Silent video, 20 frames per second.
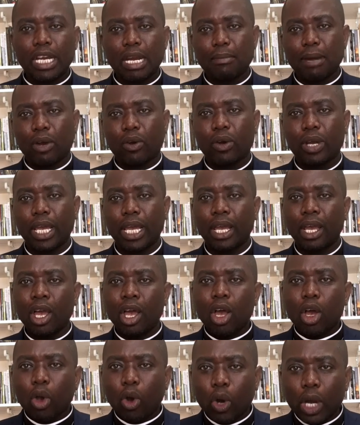na makoye
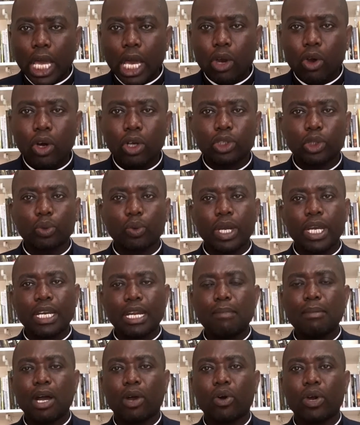koye course we
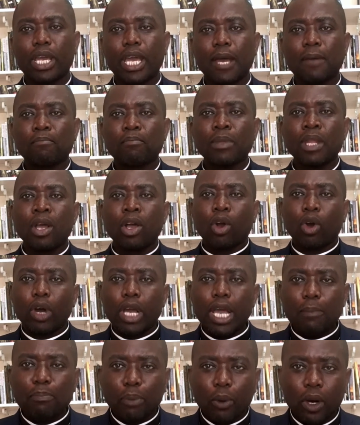na makoye
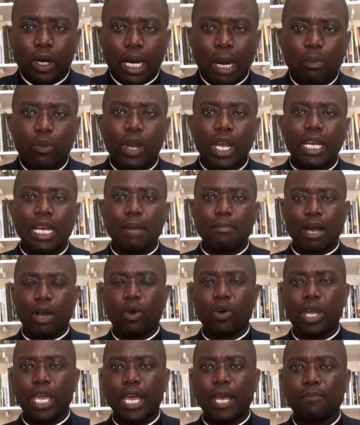koye program we na
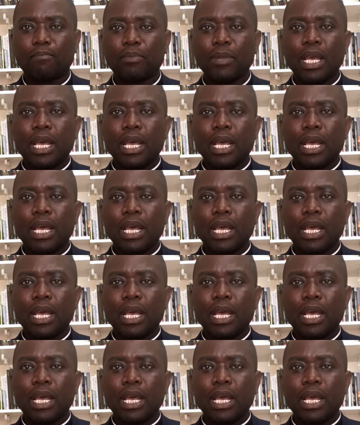makoye